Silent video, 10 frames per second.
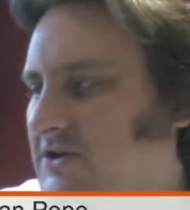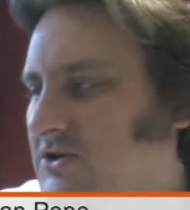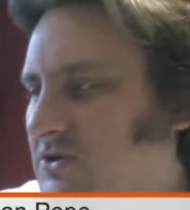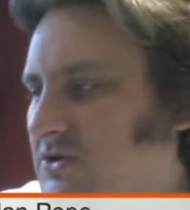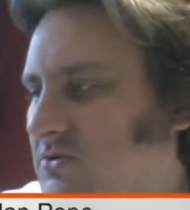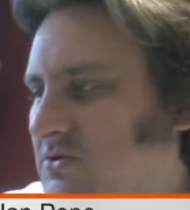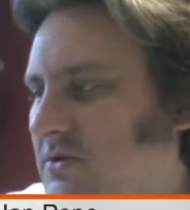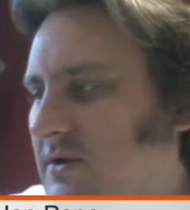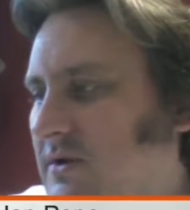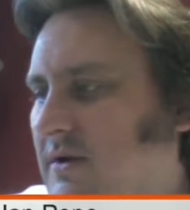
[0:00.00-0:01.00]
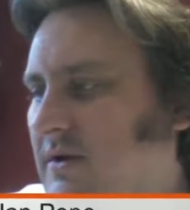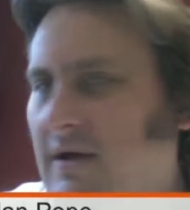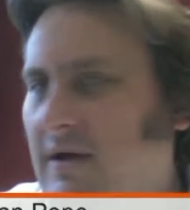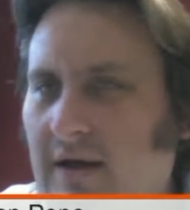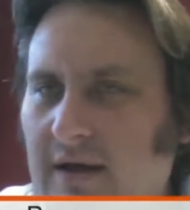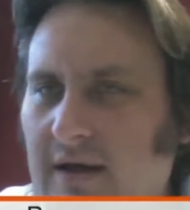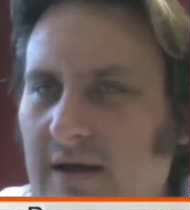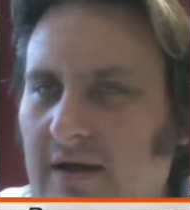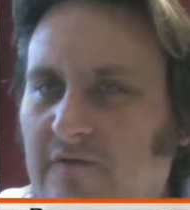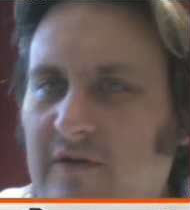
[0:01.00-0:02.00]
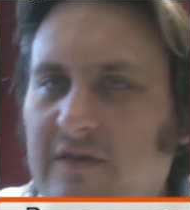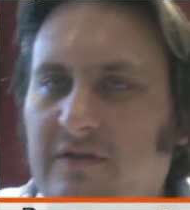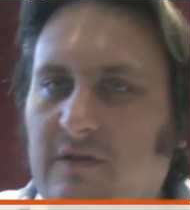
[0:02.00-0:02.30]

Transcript: to 5th